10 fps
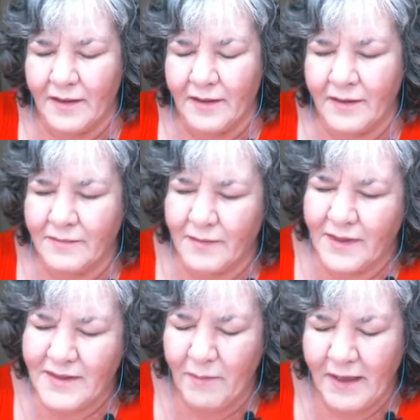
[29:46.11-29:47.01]

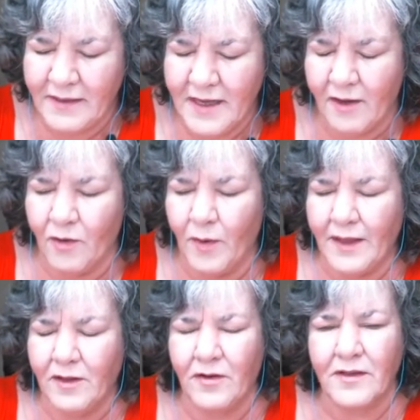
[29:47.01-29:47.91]
Could somebody take a
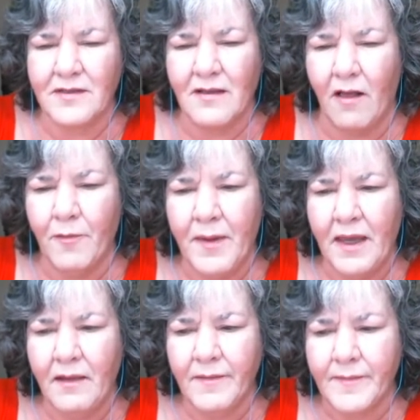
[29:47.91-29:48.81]
quick look on Sculpey?